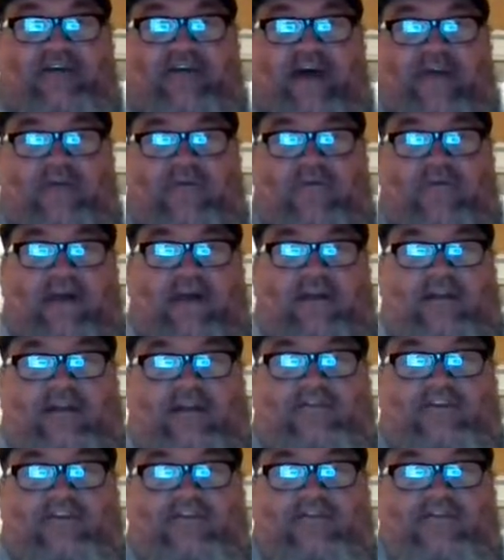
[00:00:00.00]
What I'd like
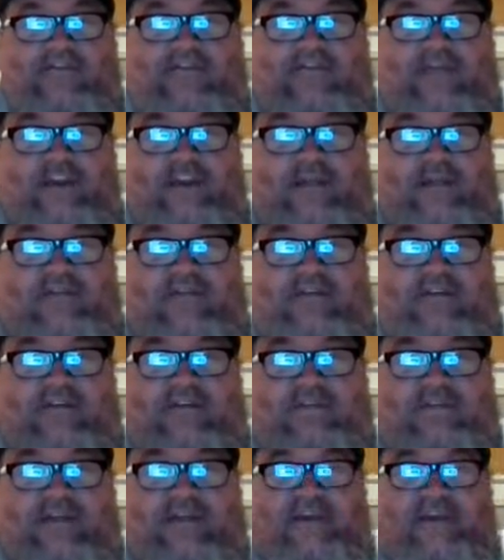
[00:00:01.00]
to do is 3D print a
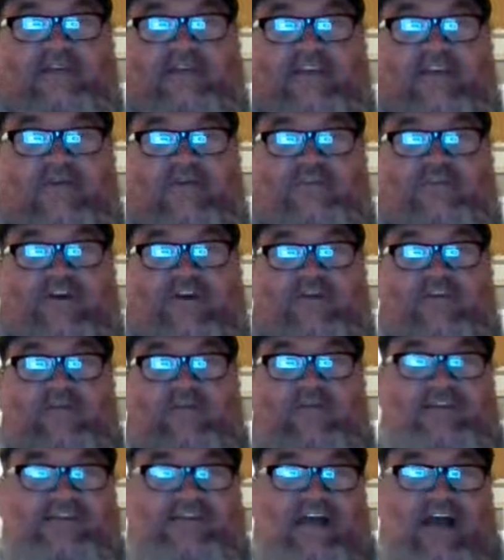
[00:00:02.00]
piece that goes on there, but
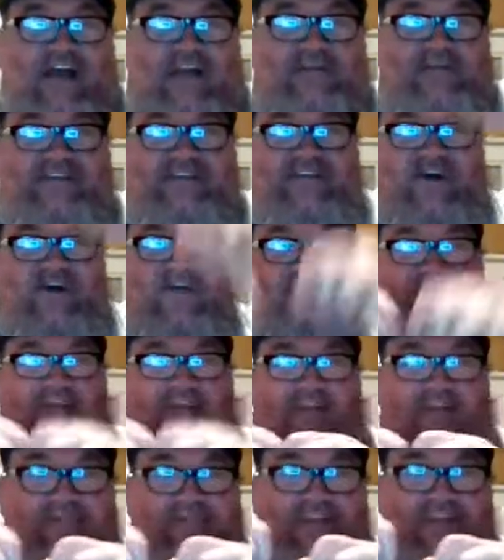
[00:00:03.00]
it's got to be soft
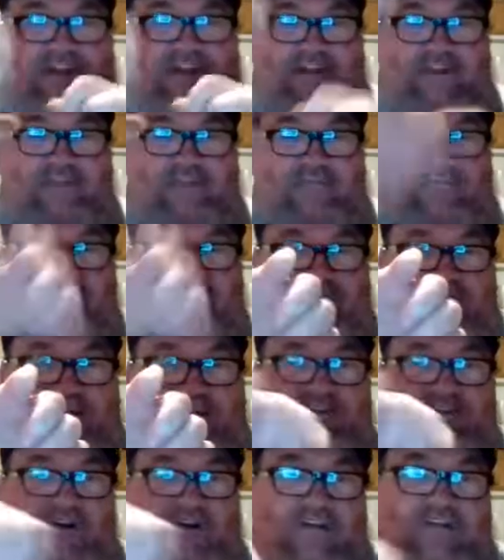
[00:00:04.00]
enough that I can press
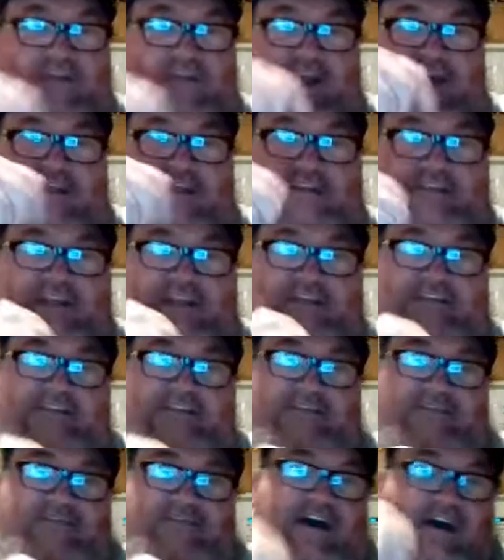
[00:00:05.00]
on and then I can take a
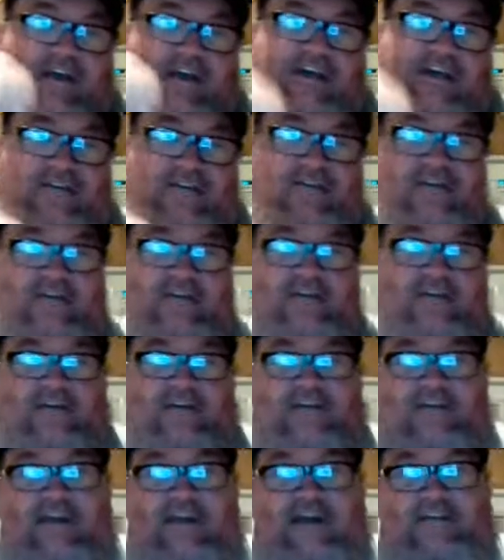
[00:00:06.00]
zip tie
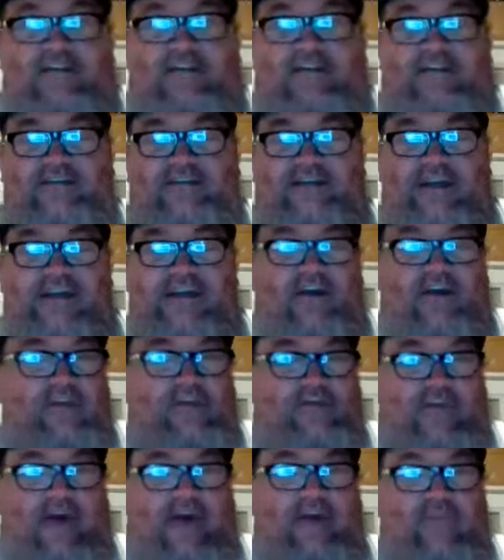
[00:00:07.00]
and tighten it on.
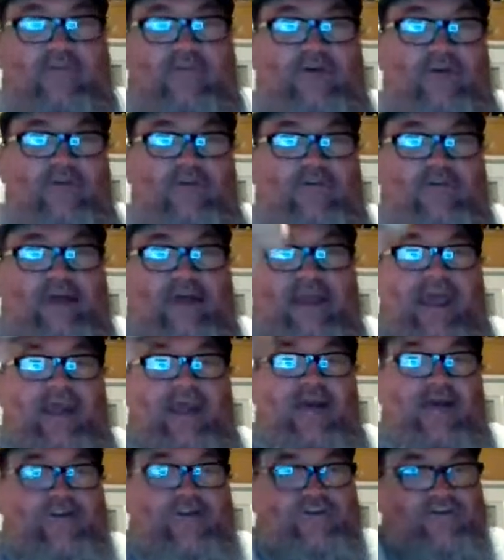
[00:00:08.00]
That will hook my
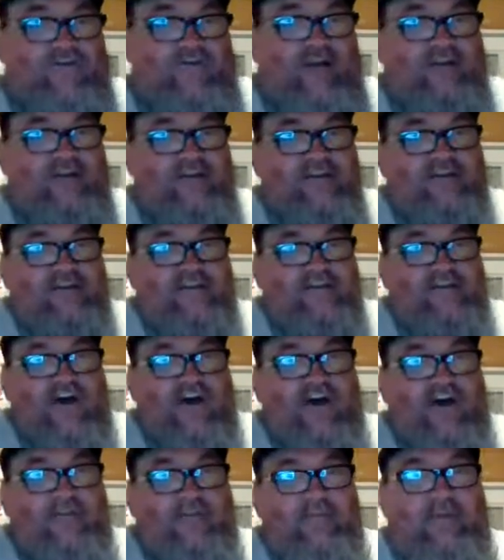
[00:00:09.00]
air directly to the
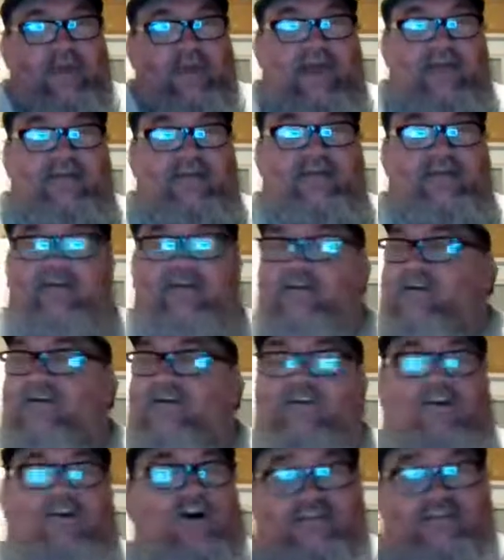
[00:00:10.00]
top of my head.
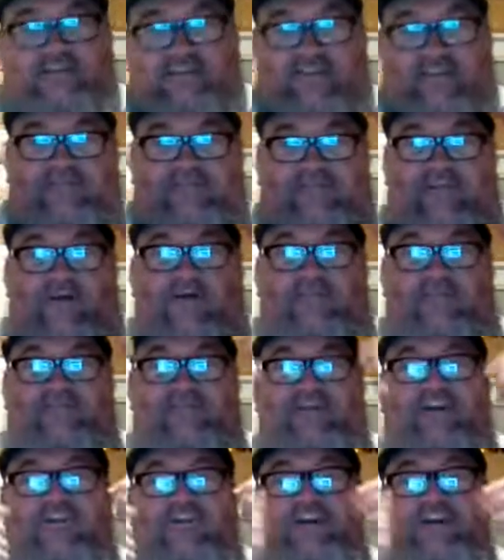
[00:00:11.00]
Constant flow of fresh